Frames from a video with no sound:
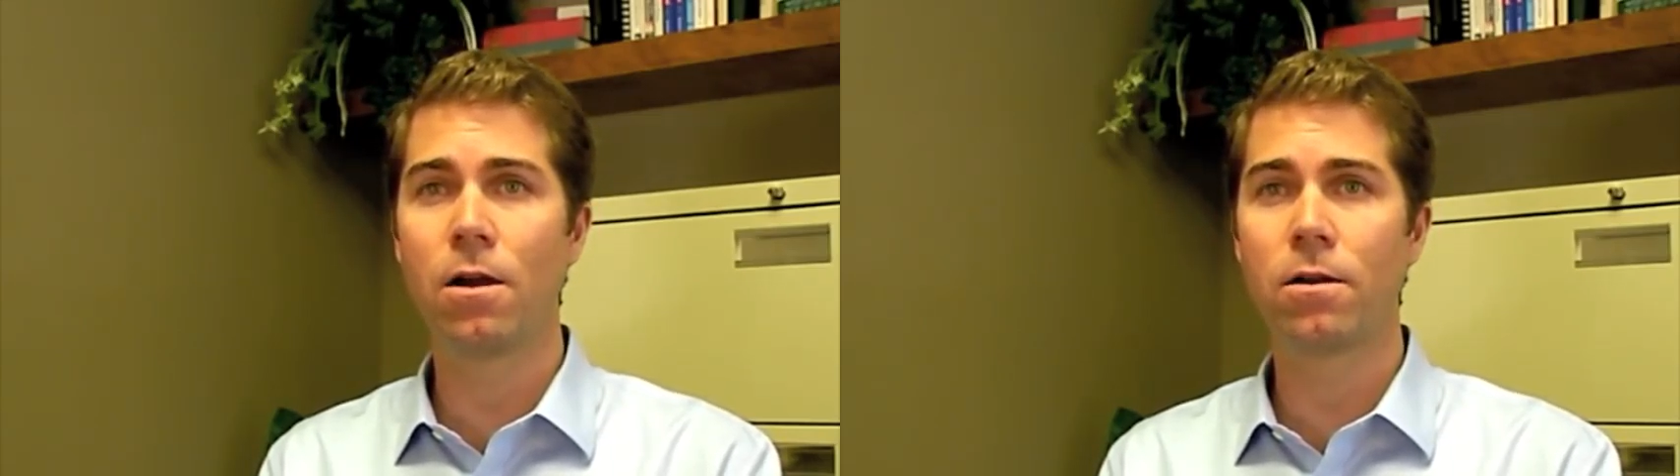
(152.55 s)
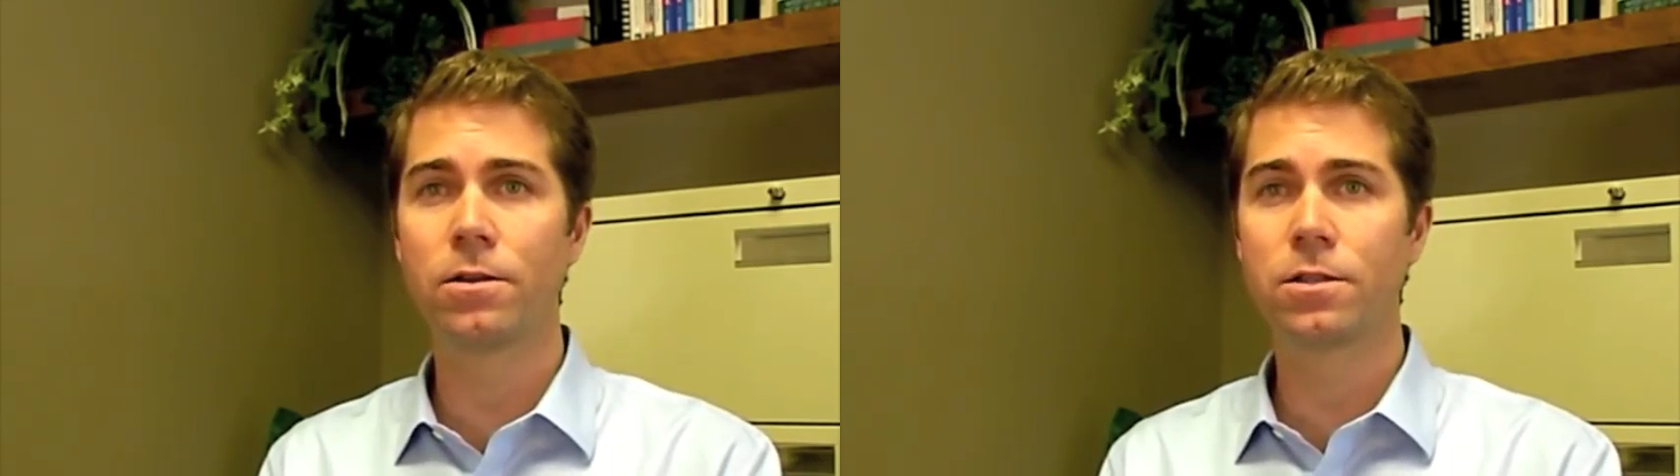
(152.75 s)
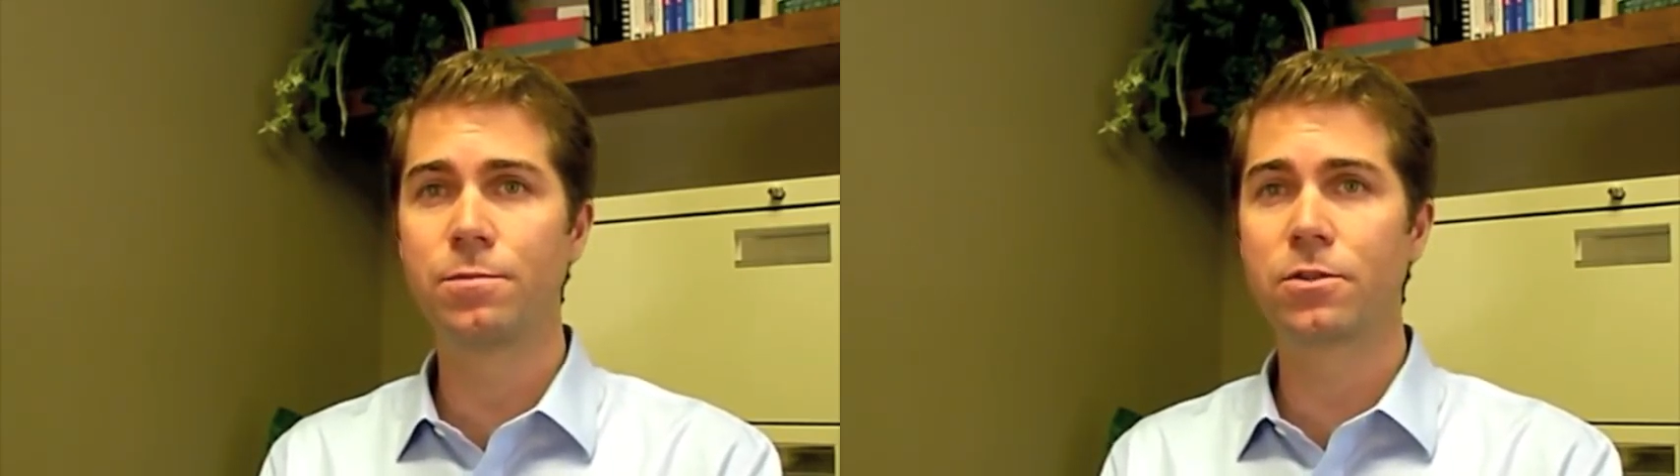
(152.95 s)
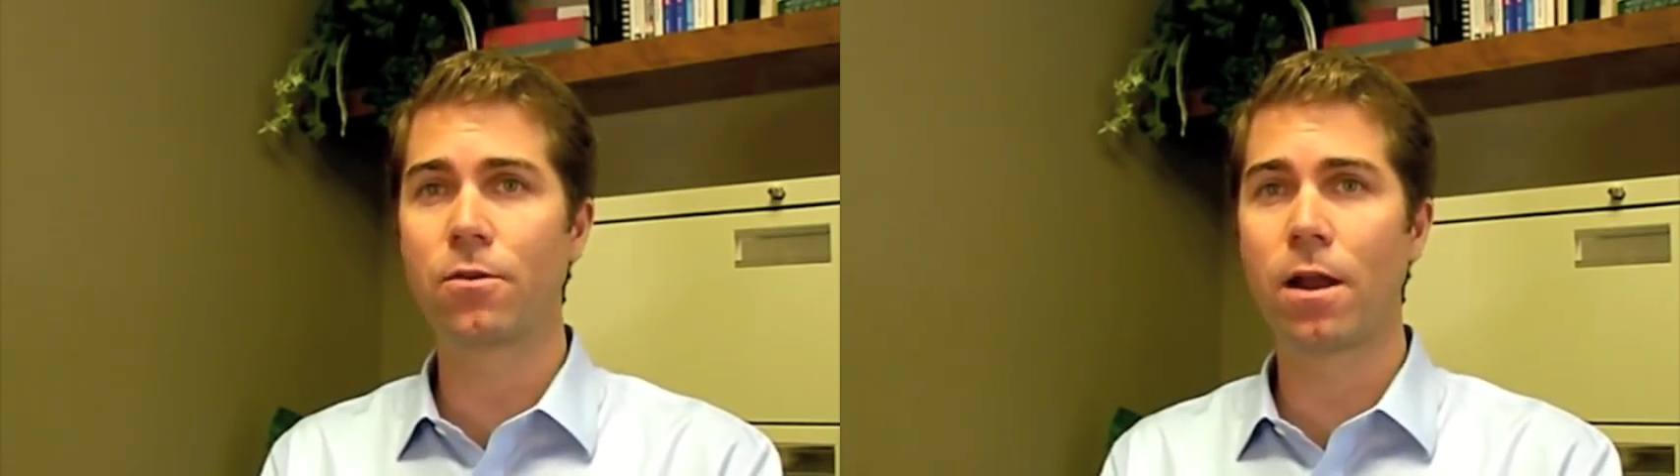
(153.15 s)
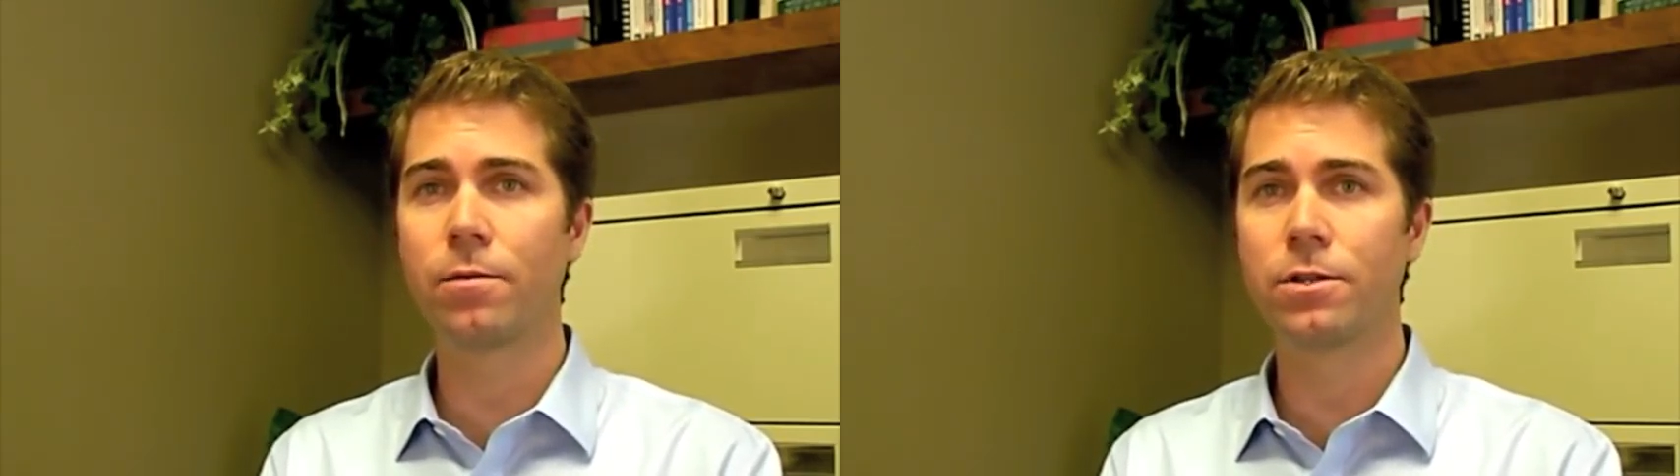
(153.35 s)
are a
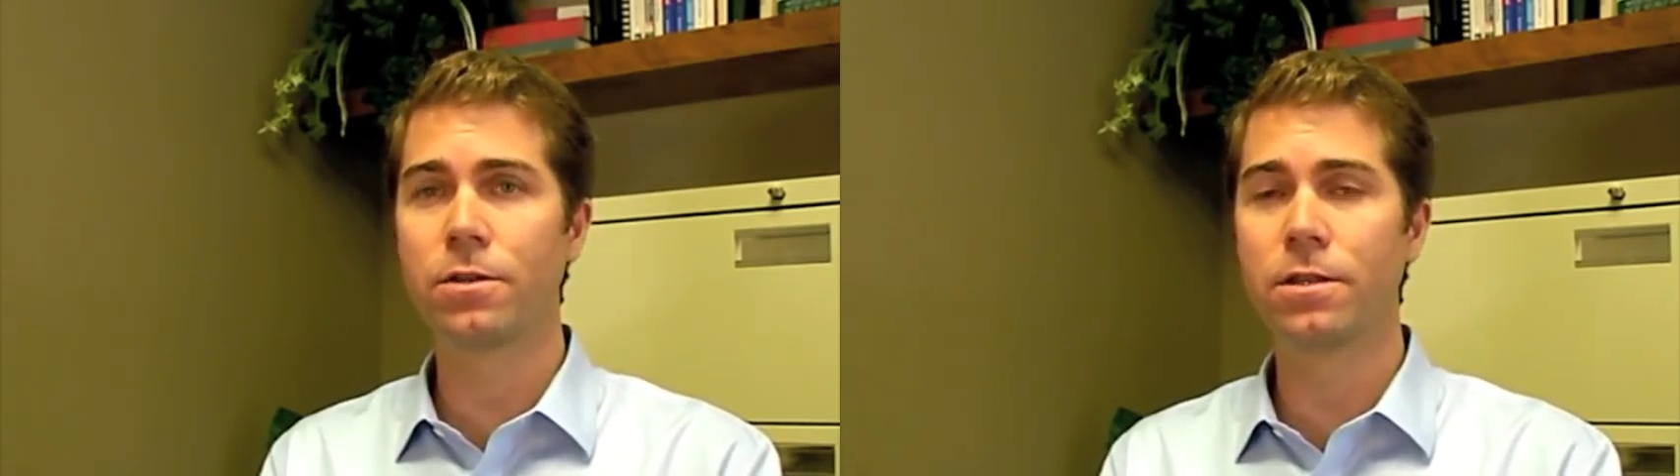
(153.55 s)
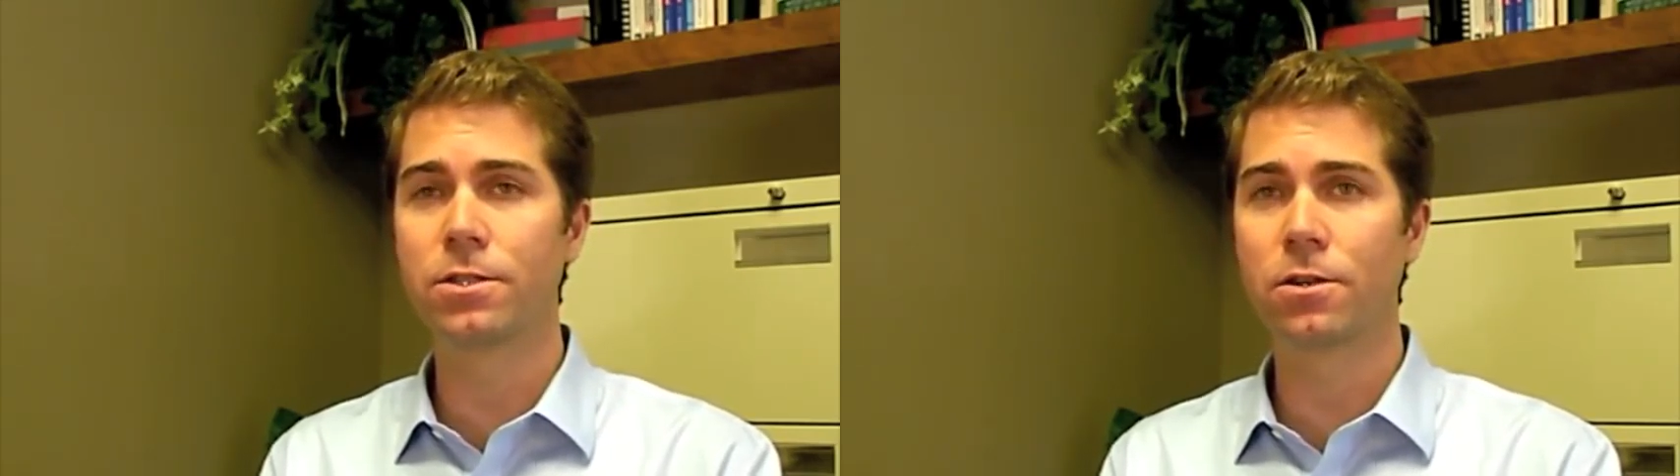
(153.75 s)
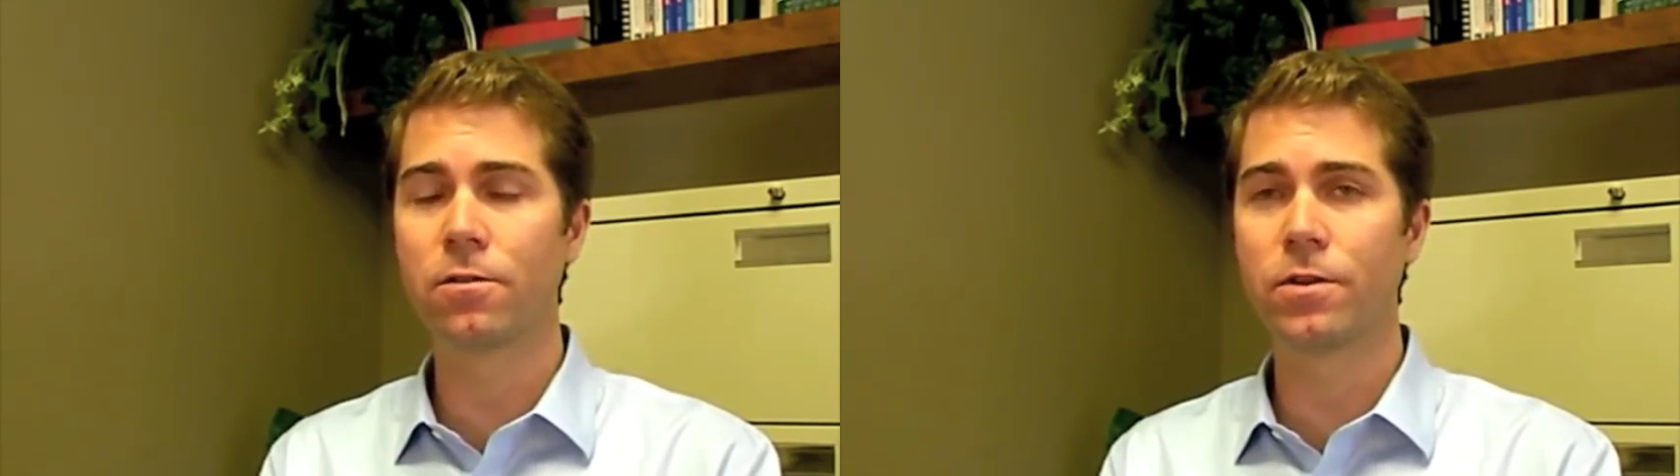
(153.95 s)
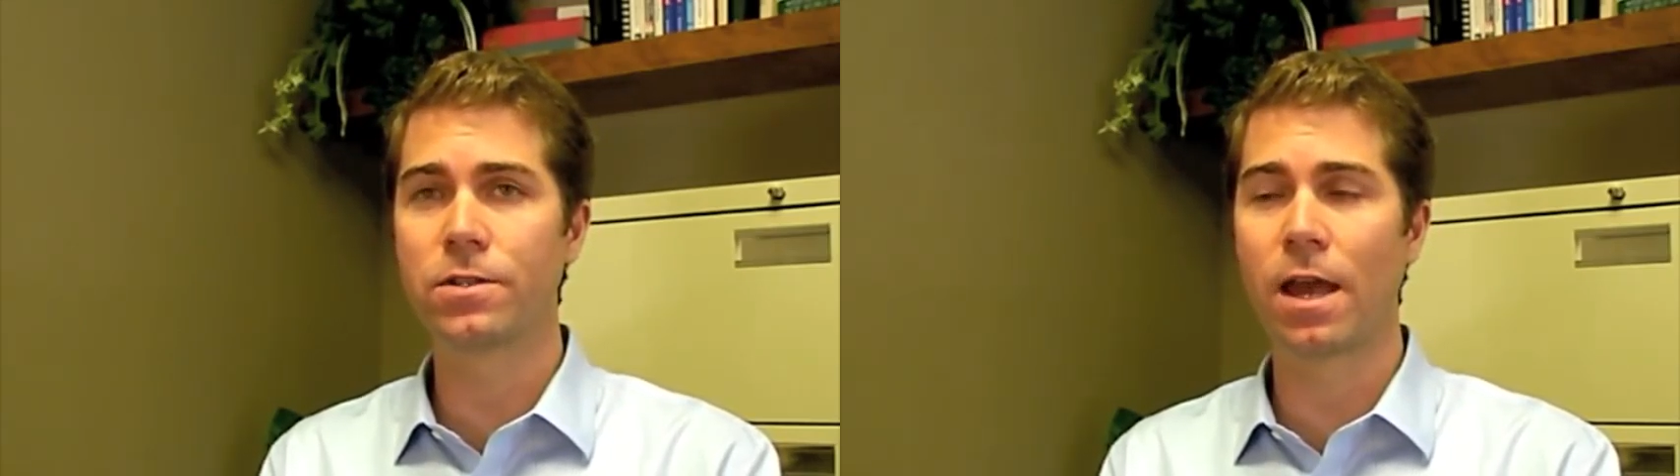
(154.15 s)
subscriber to this service,